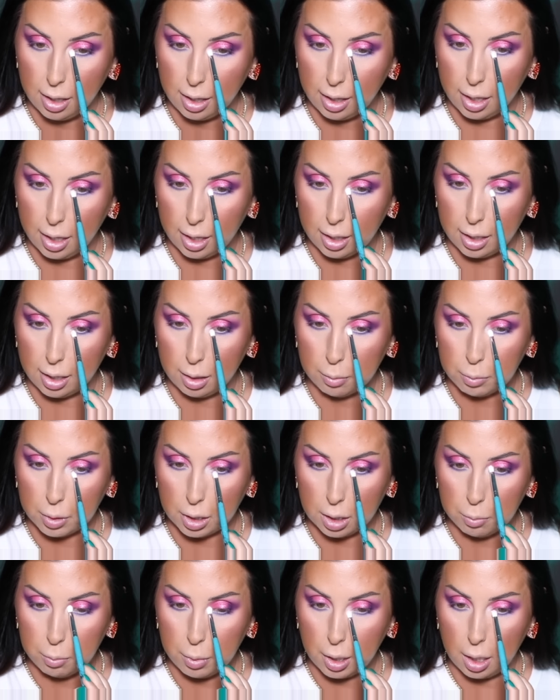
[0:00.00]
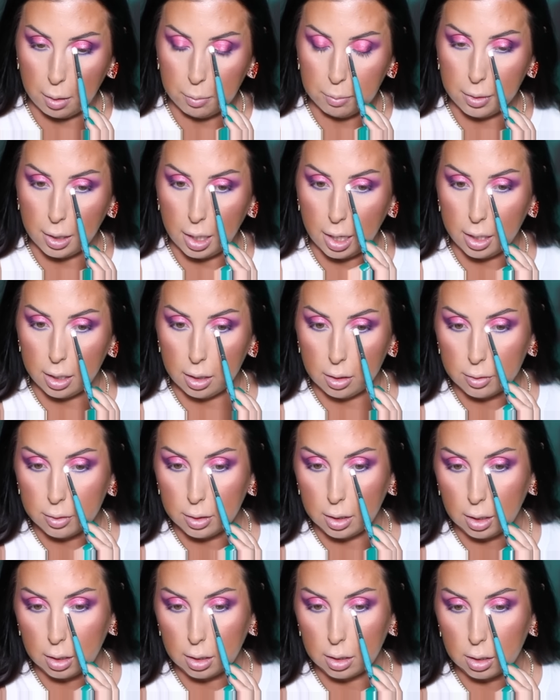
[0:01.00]
And I'm going to pop that
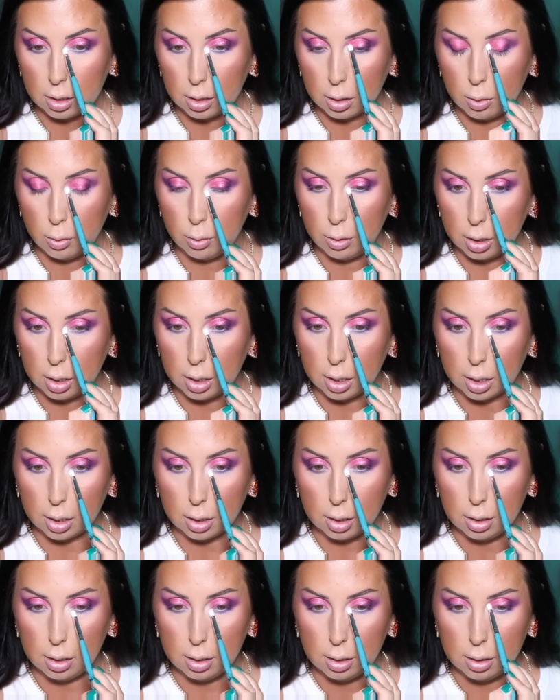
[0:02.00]
on the inner corner,